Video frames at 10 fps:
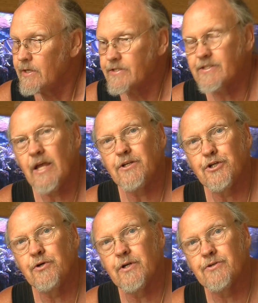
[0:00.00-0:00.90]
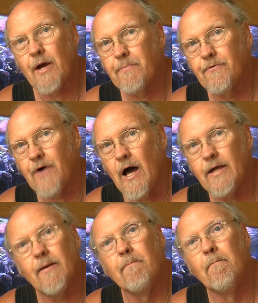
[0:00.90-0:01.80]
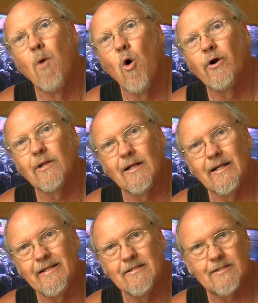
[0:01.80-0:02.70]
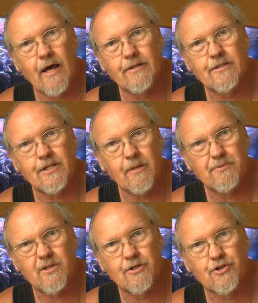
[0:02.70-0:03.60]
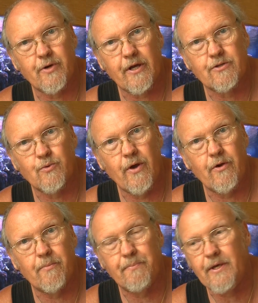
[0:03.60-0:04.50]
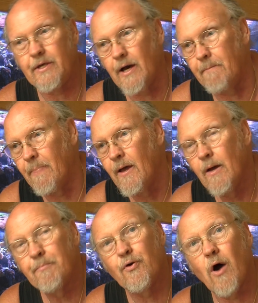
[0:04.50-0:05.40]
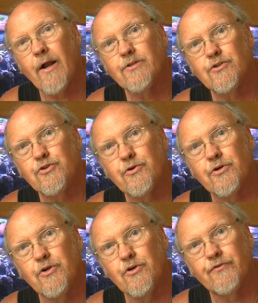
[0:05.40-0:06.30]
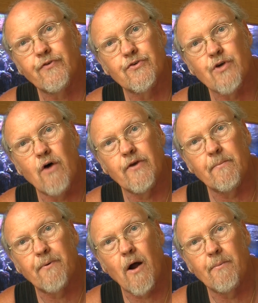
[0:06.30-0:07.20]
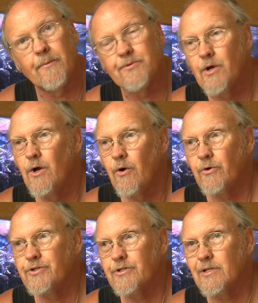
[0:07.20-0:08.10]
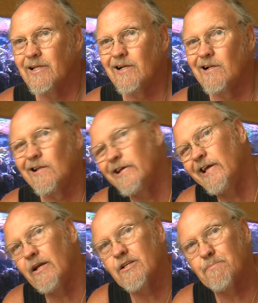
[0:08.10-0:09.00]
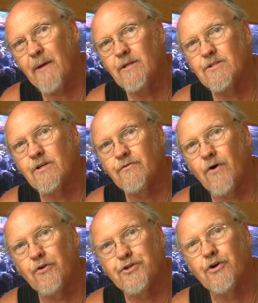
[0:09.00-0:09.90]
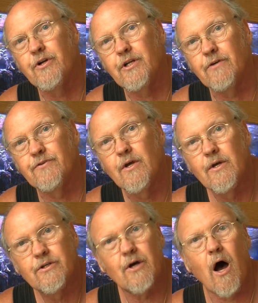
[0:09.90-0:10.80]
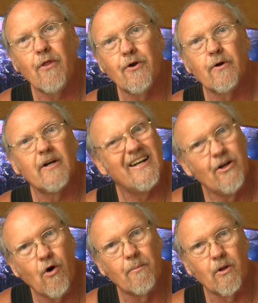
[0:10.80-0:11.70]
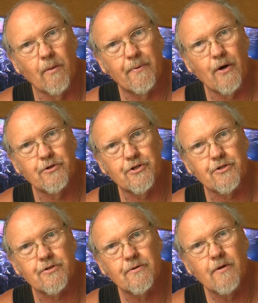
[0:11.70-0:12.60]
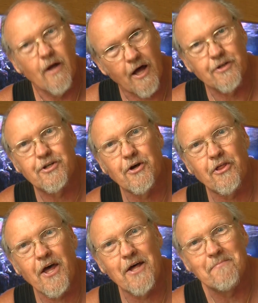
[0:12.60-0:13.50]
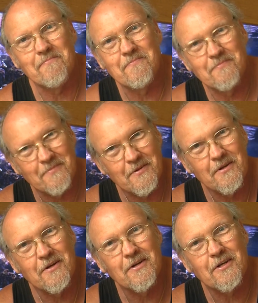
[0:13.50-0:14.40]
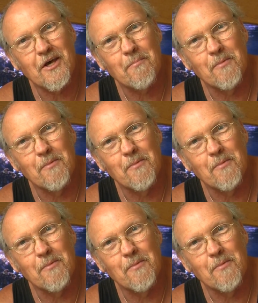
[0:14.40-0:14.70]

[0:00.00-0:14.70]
Stay tuned as I provide more little insights, tips, and tricks, whether it be um, products that you can use for solving problems or just little inexpensive alternatives to other normal approaches. Until then, keep